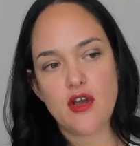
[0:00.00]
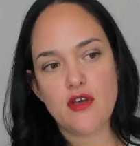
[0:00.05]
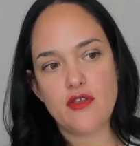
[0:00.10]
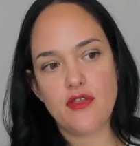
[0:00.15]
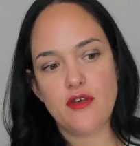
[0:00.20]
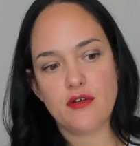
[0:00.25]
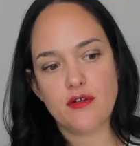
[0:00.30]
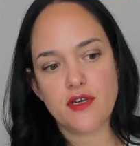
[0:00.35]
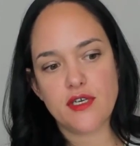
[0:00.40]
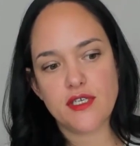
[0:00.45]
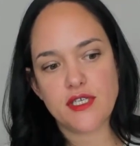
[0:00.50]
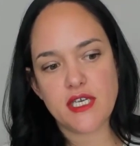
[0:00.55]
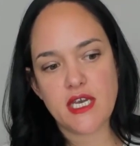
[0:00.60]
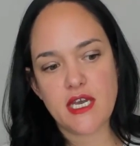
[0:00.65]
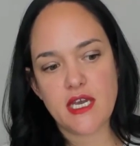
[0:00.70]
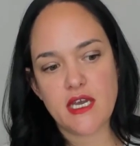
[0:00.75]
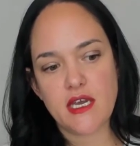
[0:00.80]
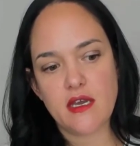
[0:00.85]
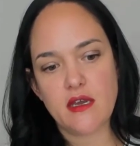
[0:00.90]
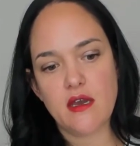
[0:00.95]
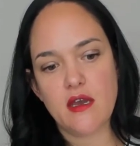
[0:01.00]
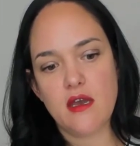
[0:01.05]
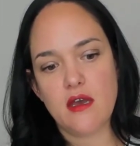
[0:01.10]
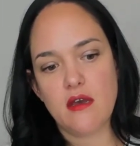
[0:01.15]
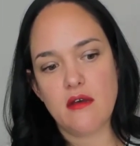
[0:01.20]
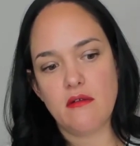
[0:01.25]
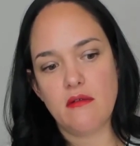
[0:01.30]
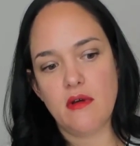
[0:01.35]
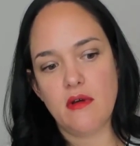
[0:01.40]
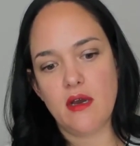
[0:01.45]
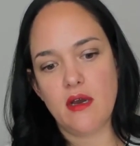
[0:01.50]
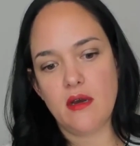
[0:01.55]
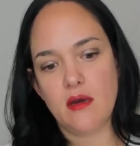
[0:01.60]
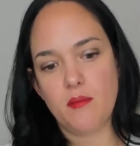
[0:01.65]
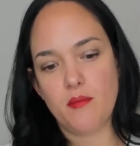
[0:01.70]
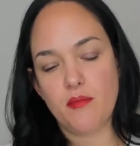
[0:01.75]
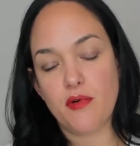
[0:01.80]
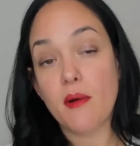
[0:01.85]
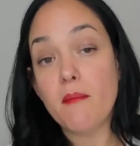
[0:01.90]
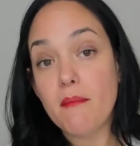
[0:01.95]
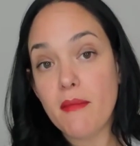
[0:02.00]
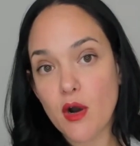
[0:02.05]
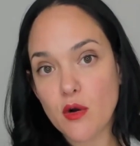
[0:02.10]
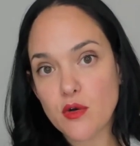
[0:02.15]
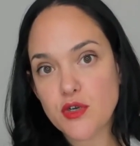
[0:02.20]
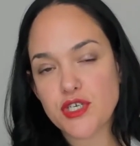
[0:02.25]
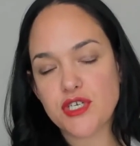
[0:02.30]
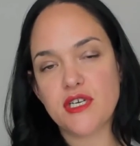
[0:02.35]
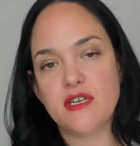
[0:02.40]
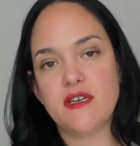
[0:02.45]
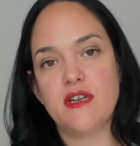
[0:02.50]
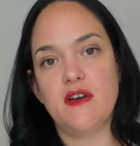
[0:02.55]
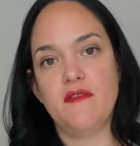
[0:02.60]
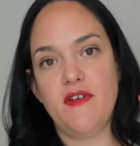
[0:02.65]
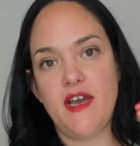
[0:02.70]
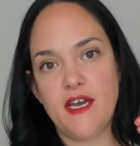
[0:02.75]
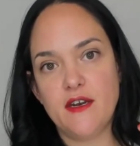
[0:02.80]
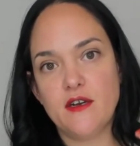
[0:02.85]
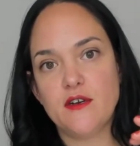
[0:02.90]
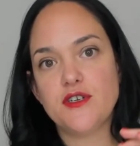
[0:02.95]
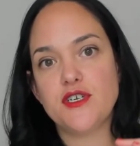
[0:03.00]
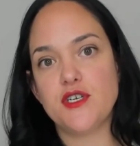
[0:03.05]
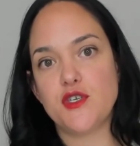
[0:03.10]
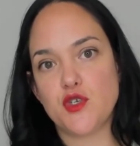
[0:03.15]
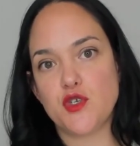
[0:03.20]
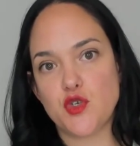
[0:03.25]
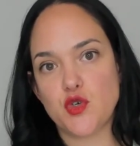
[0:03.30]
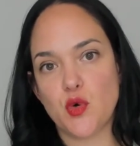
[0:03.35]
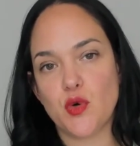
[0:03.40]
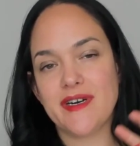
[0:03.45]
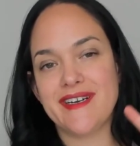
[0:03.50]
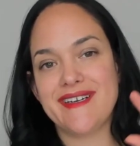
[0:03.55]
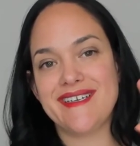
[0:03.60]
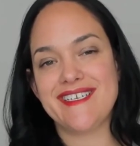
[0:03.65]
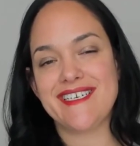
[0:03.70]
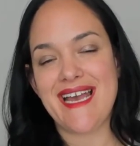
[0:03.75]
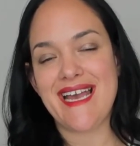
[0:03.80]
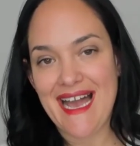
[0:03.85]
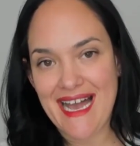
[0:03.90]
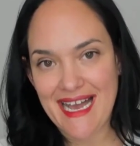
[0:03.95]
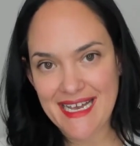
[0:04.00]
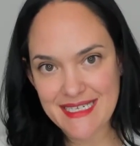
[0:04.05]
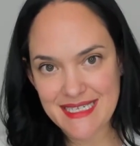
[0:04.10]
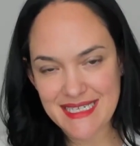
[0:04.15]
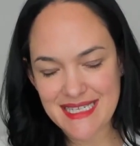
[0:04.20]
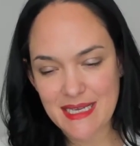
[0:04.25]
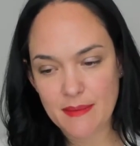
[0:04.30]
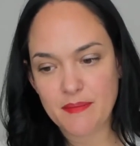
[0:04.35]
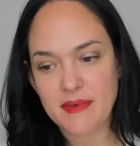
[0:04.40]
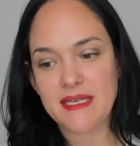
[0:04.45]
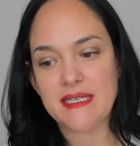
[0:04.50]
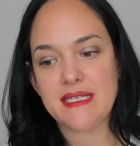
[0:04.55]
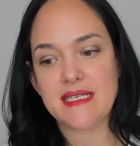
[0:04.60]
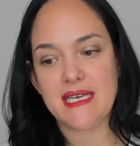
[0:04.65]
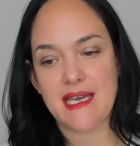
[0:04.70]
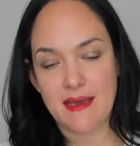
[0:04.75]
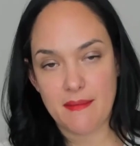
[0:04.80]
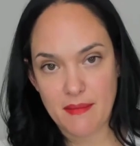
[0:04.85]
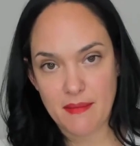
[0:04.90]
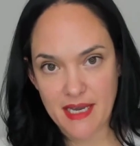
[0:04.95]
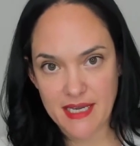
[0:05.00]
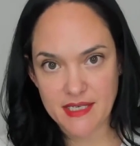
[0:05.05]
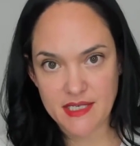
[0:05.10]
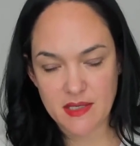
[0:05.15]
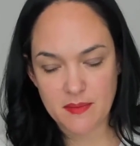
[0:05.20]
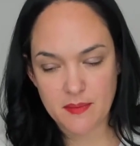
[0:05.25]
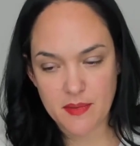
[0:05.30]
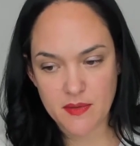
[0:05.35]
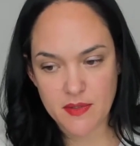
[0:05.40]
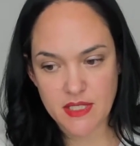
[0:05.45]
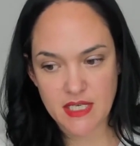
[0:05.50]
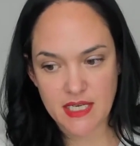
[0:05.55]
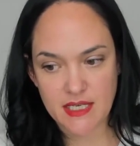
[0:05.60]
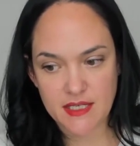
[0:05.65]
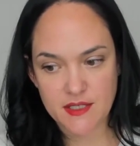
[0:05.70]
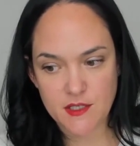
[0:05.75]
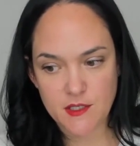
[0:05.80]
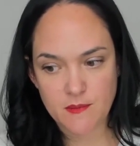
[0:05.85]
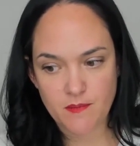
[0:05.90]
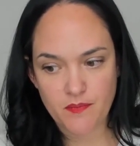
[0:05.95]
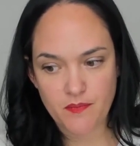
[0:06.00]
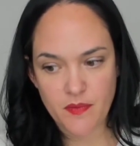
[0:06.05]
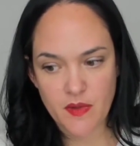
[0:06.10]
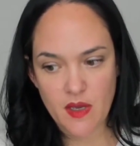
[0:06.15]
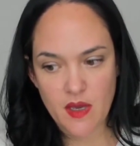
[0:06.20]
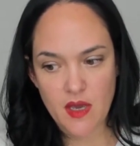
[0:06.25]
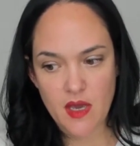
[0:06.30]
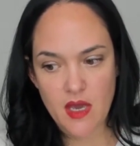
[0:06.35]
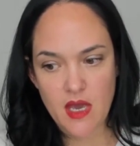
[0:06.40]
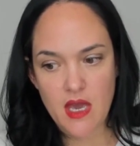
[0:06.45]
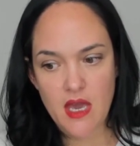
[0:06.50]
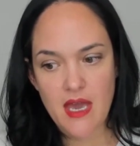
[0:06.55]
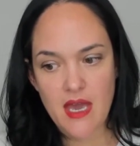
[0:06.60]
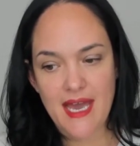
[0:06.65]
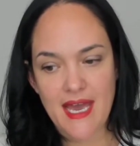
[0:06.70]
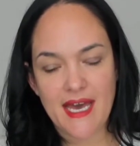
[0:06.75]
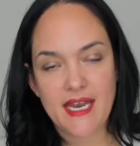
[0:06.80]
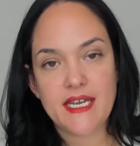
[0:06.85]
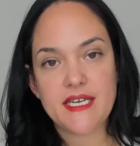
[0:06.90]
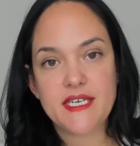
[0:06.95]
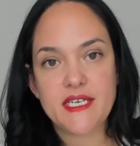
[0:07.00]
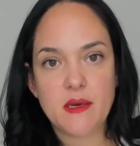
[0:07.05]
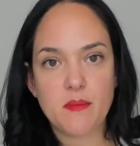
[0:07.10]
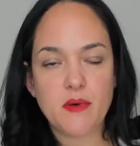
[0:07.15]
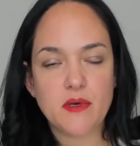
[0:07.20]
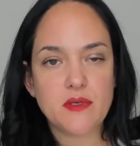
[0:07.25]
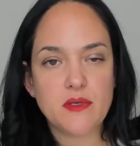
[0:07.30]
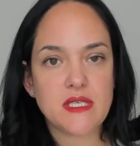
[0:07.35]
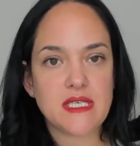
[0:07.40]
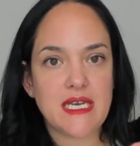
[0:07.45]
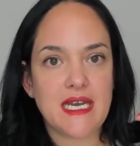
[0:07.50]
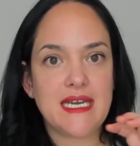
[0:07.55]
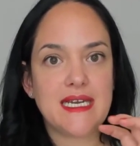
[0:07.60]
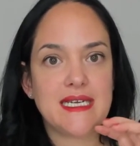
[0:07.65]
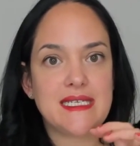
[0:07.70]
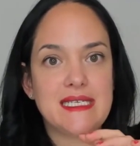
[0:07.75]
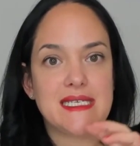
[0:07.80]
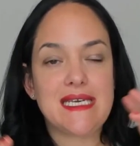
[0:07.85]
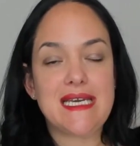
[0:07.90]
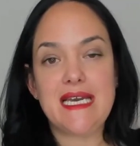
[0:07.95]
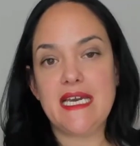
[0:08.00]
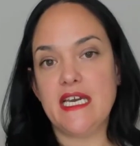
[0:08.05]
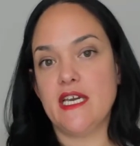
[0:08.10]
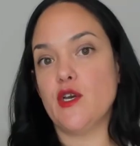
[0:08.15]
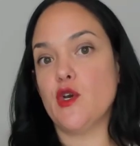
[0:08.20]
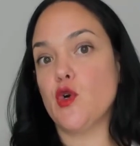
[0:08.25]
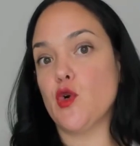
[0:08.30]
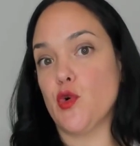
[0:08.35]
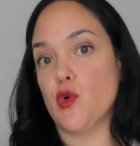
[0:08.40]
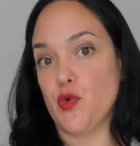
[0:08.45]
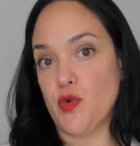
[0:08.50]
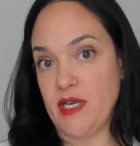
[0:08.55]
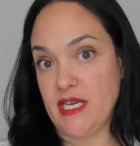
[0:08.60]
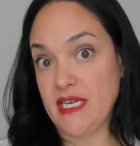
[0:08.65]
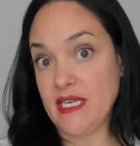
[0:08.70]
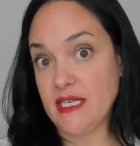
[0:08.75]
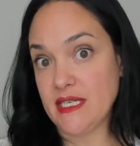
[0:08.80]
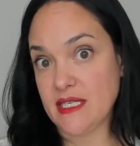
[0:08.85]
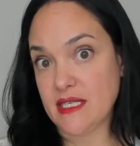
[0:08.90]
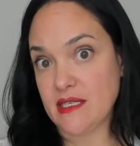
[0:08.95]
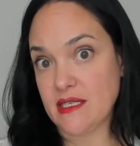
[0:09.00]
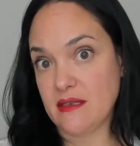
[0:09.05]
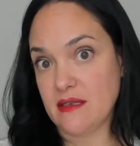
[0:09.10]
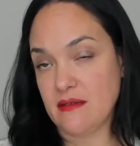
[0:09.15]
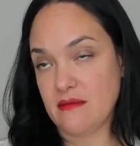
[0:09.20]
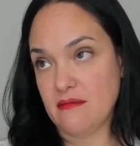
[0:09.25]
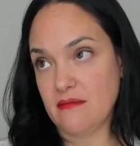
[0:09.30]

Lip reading: there is a promotion of energy storage as lipids in my adipocytes. And adipocytes increase,